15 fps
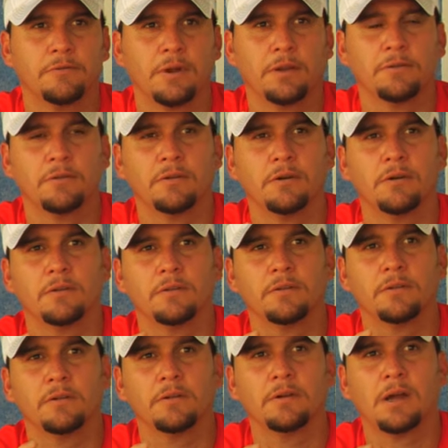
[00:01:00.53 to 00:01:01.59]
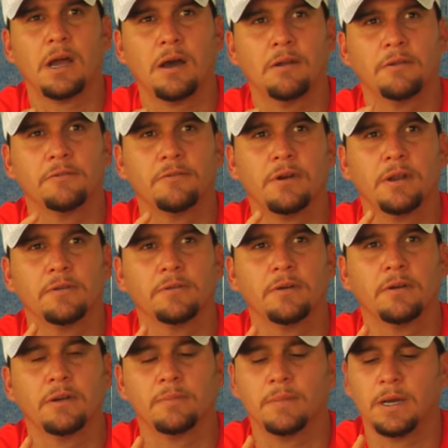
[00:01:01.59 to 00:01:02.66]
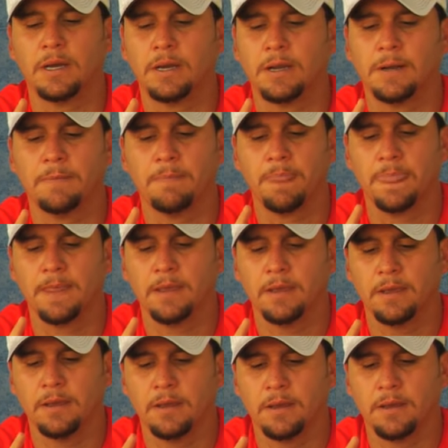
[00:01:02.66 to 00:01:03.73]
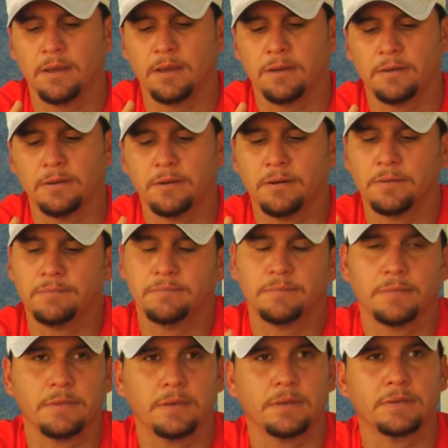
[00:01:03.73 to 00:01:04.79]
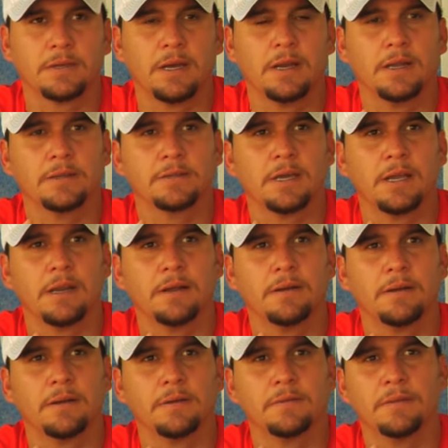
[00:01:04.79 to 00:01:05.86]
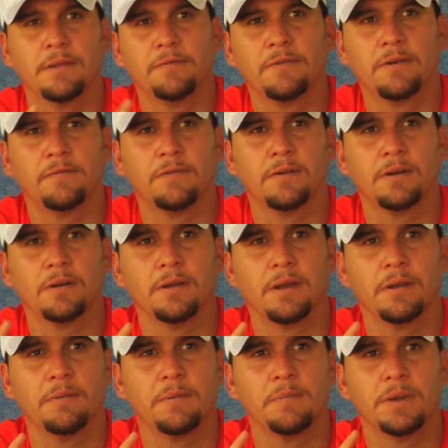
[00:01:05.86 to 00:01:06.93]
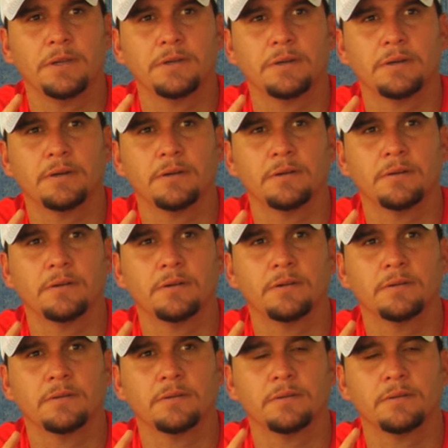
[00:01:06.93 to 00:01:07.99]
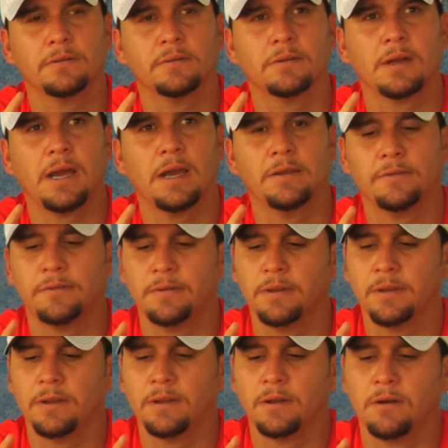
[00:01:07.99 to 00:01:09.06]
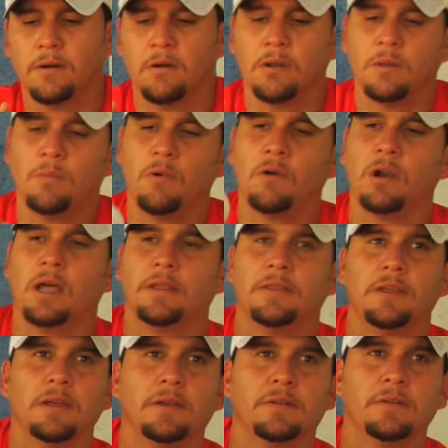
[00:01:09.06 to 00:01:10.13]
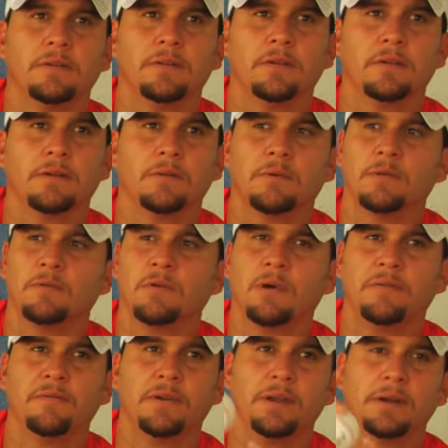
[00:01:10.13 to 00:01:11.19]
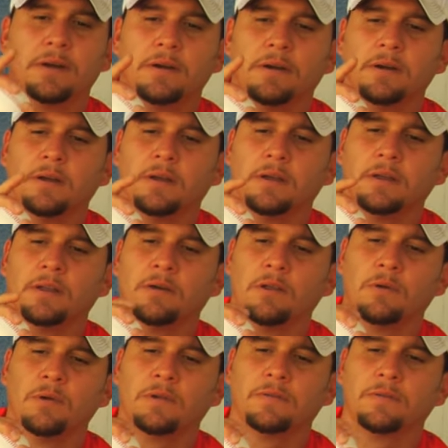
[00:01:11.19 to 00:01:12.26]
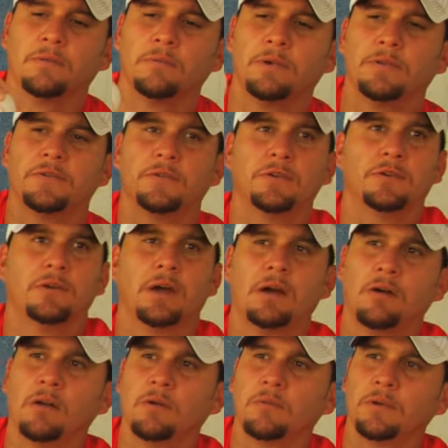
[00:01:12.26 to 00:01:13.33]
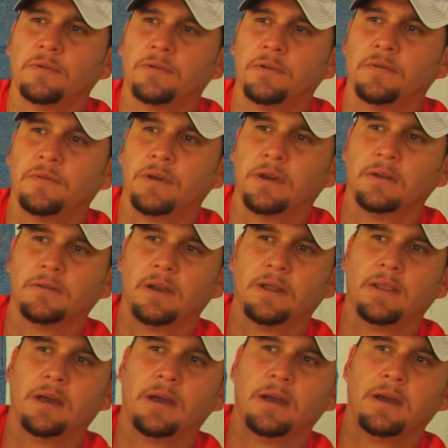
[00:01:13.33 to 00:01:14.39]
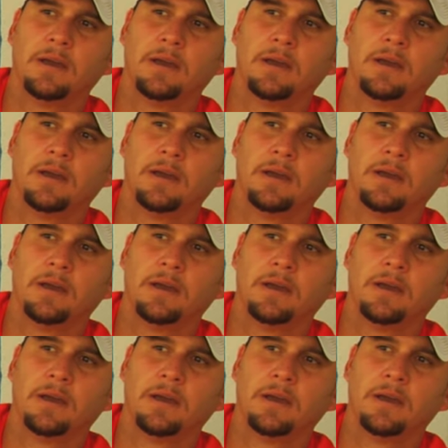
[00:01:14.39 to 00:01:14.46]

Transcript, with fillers: trying to go you know out of strike zone. But um, you know it's kind of it's kind of different for every pitcher. You know some guys hold the ball like this with one finger. The other ones with two, I hold it with two fingers like that,